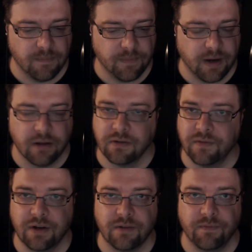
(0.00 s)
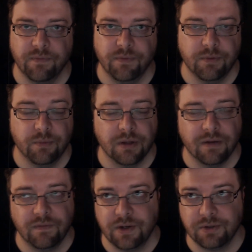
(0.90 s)
I also found it
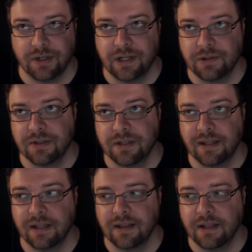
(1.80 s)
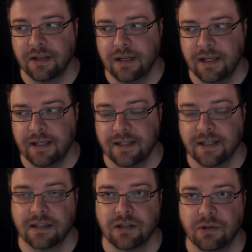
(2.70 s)
really visually interesting that he
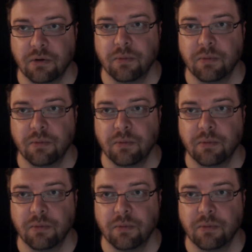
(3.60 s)
says this to her